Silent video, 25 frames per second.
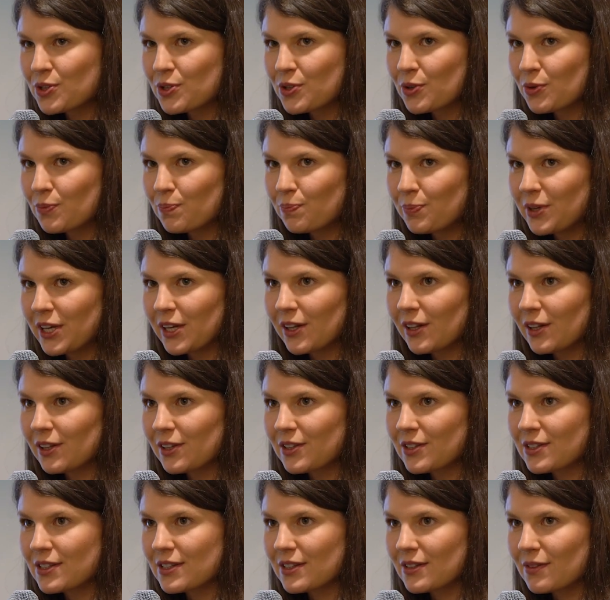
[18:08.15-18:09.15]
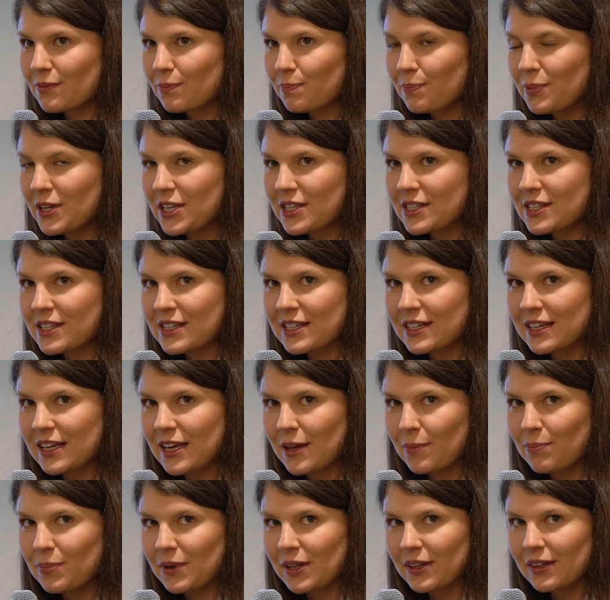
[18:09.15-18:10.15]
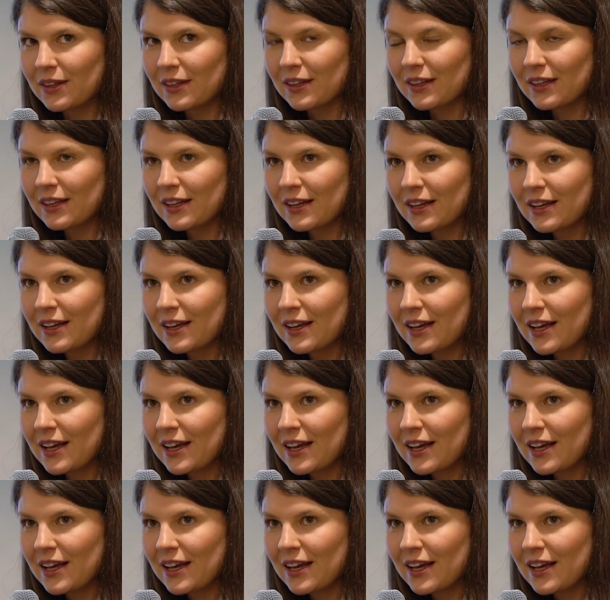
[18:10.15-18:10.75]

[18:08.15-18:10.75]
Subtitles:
build peacekeeping